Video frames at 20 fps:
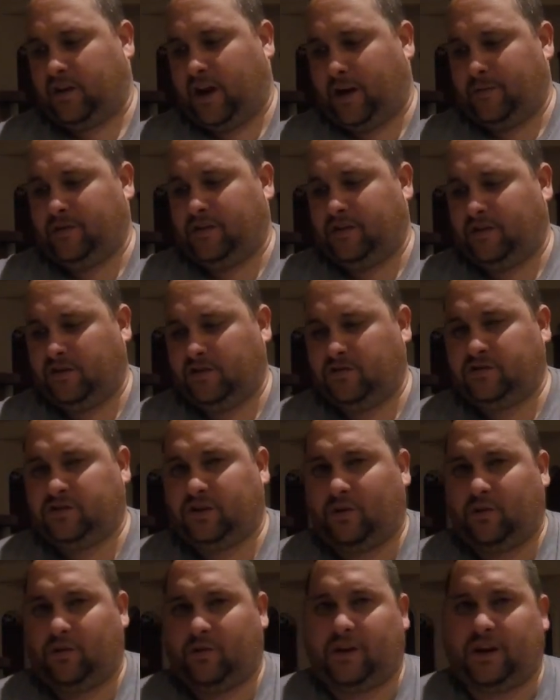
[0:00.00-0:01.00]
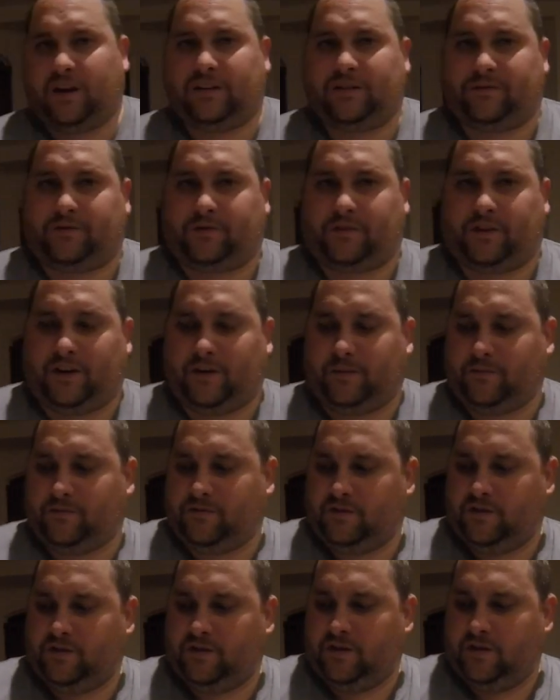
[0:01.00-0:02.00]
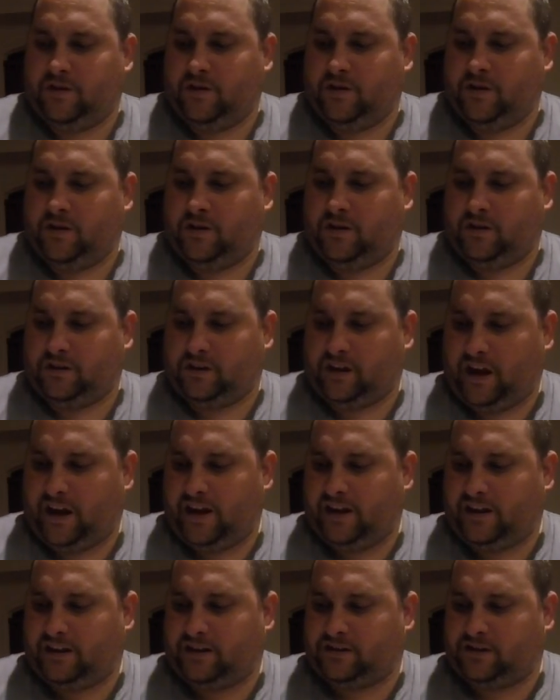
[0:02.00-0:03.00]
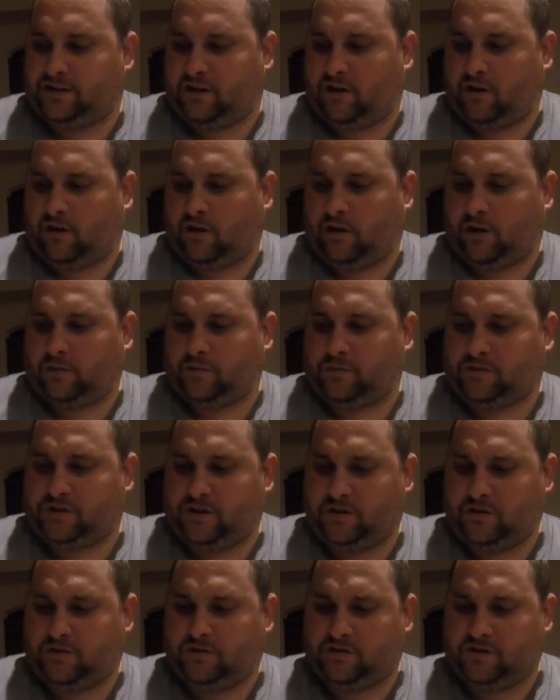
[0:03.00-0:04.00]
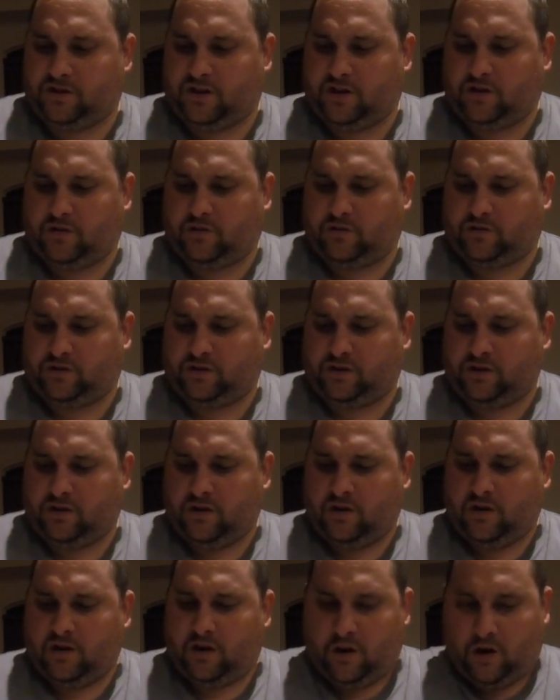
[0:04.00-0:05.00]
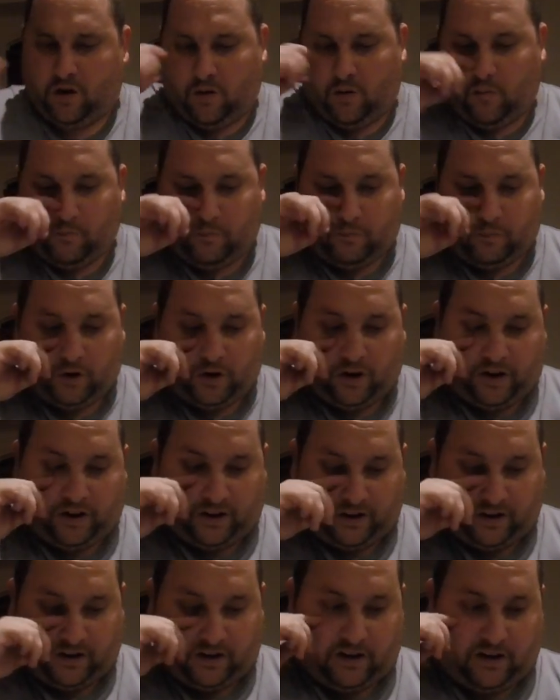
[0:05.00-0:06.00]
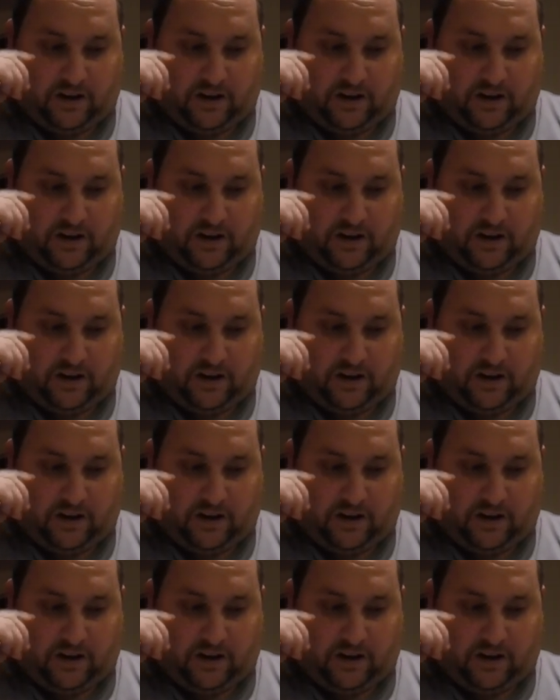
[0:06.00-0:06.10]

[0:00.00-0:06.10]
I mean, you use the whole Gundam frame, the legs, the arms, you use those, but